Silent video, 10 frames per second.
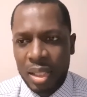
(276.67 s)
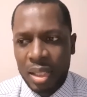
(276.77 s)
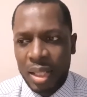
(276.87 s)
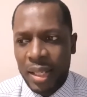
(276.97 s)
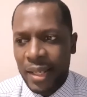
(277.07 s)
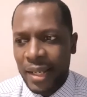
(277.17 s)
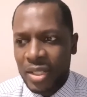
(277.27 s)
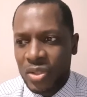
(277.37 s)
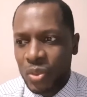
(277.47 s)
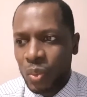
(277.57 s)
I had
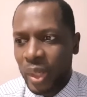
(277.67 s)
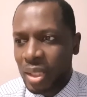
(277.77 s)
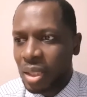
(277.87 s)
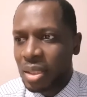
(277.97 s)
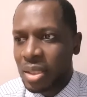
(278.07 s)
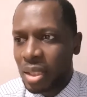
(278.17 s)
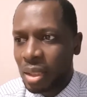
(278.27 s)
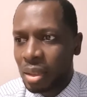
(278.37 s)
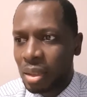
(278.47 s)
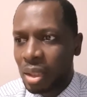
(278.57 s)
to wait
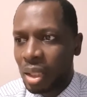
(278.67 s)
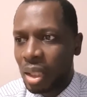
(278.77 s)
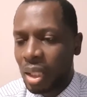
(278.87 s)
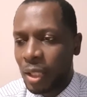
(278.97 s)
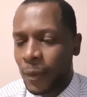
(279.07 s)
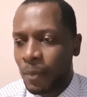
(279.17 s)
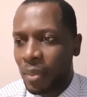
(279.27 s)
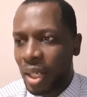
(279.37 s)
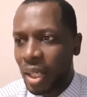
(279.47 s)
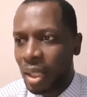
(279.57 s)
until
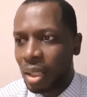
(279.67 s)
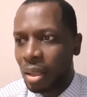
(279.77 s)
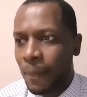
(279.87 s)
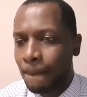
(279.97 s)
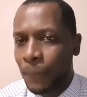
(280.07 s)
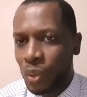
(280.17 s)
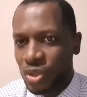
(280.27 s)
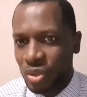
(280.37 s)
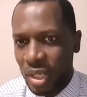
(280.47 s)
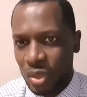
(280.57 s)
my
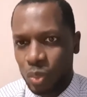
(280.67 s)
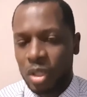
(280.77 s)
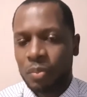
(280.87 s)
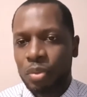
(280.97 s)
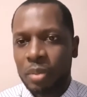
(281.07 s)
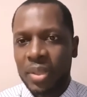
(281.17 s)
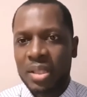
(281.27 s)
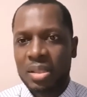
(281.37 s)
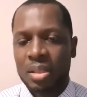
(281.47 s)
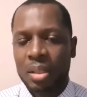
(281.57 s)
postgraduate work
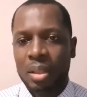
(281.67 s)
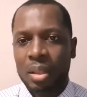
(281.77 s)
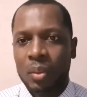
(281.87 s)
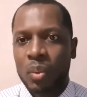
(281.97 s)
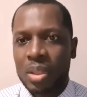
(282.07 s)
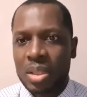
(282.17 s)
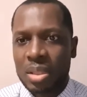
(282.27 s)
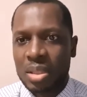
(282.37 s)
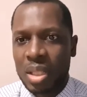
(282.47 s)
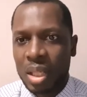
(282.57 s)
permit
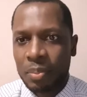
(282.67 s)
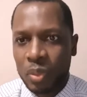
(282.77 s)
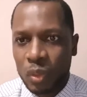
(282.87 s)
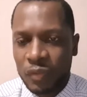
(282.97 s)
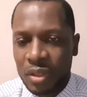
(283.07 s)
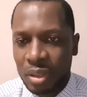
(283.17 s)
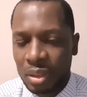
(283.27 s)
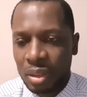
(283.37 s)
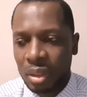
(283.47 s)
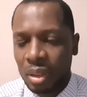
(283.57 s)
was approved,
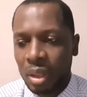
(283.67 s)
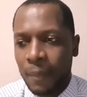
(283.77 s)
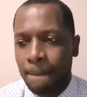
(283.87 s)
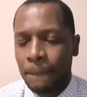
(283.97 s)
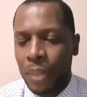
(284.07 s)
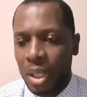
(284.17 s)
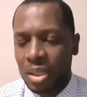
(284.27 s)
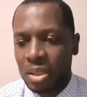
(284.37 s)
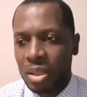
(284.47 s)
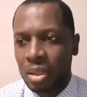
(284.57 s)

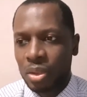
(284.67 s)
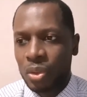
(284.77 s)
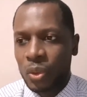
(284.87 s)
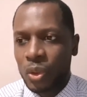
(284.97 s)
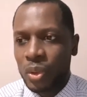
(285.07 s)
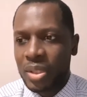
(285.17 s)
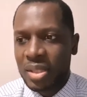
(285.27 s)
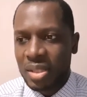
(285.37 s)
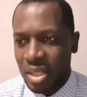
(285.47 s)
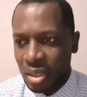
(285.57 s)
but you could
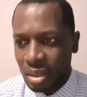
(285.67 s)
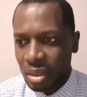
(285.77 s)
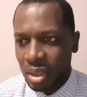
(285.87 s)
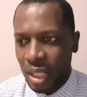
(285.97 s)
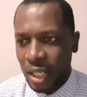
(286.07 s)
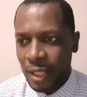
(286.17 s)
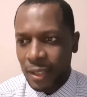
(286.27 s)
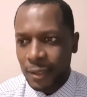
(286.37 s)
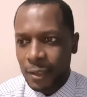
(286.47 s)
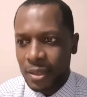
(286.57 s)
still
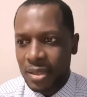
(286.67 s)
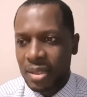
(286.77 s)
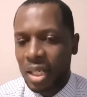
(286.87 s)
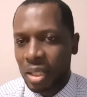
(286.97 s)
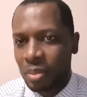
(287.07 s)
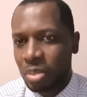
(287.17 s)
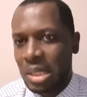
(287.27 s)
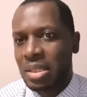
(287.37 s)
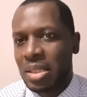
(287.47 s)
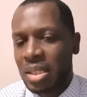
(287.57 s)
start the
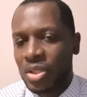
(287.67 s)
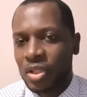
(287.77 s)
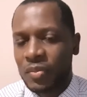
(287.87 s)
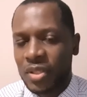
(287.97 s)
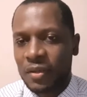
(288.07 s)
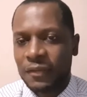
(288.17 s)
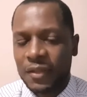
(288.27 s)
process in terms of